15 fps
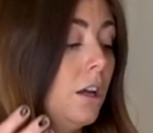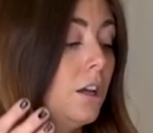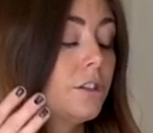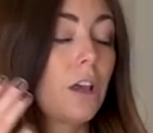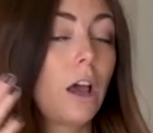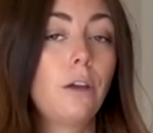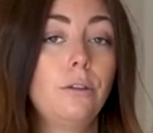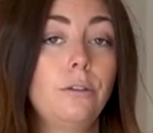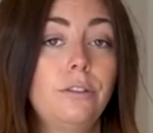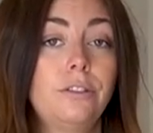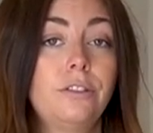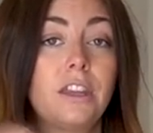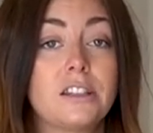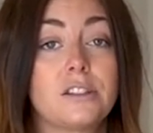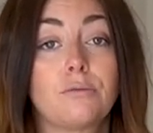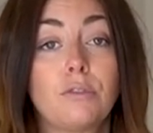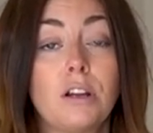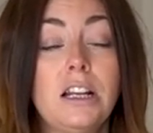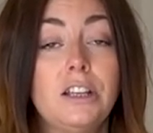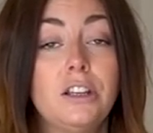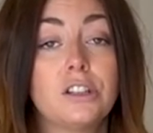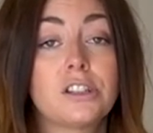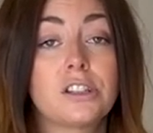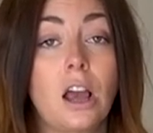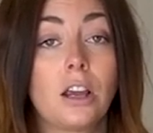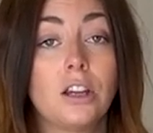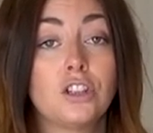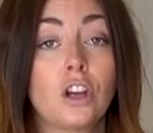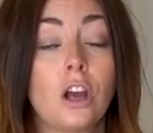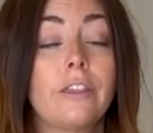So there's a really good
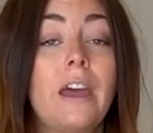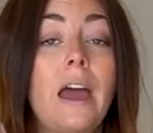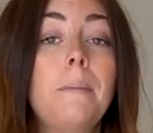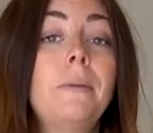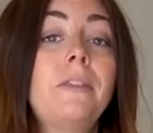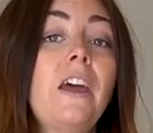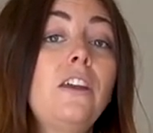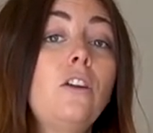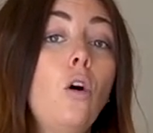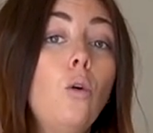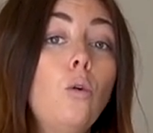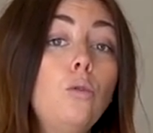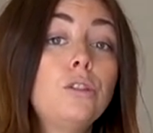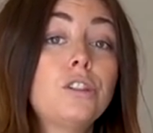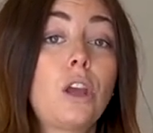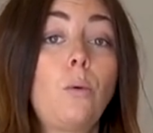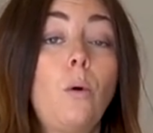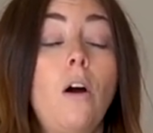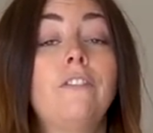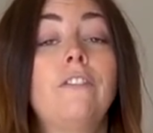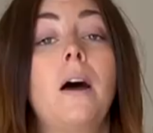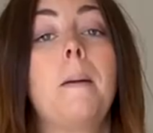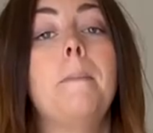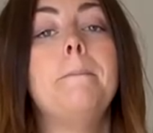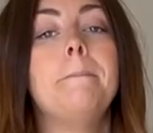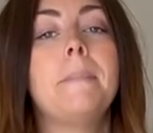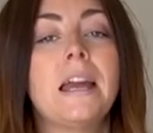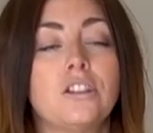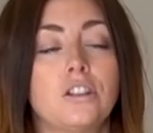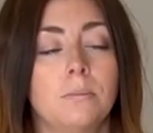size chart there, but they also offer a
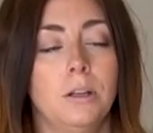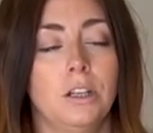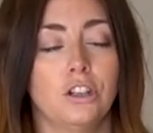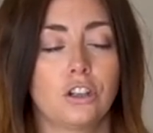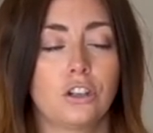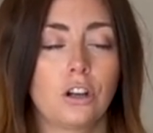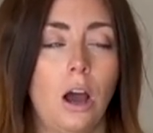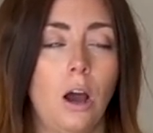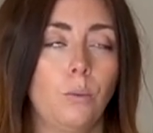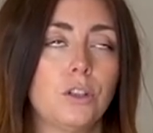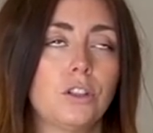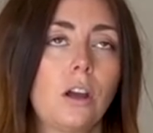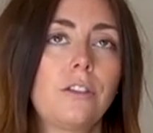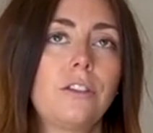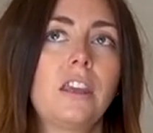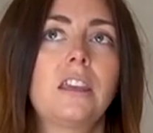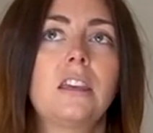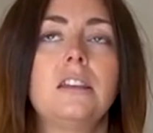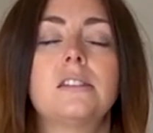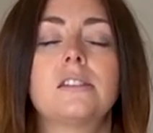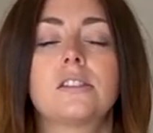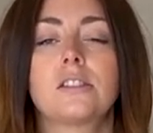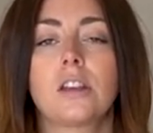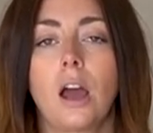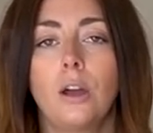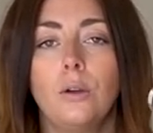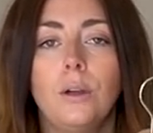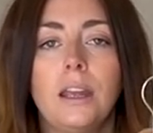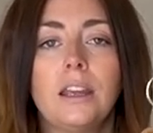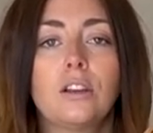measurements chart, which I think is
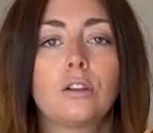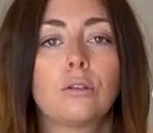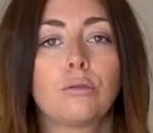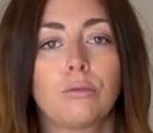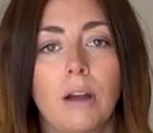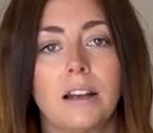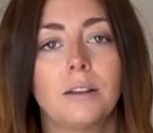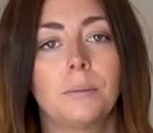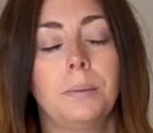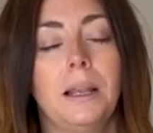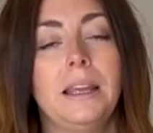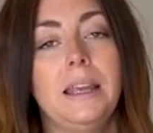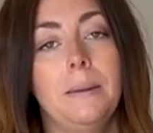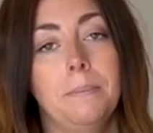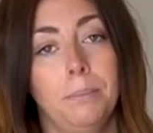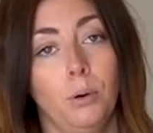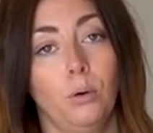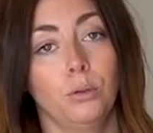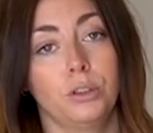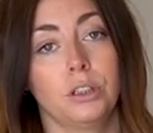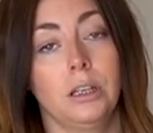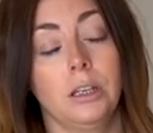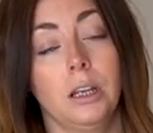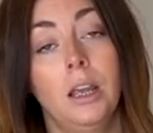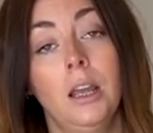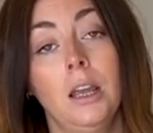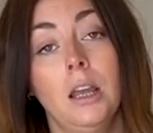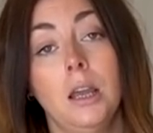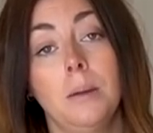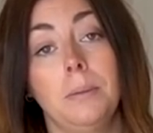so incredibly important,
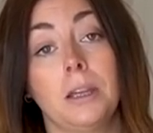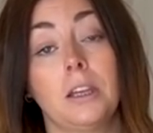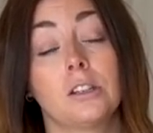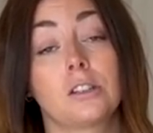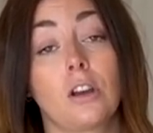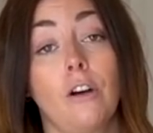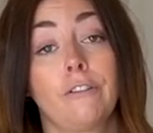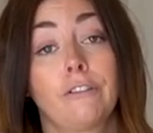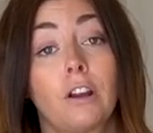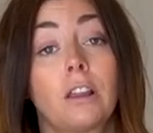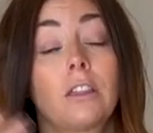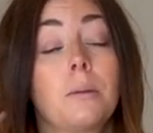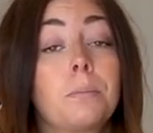because offering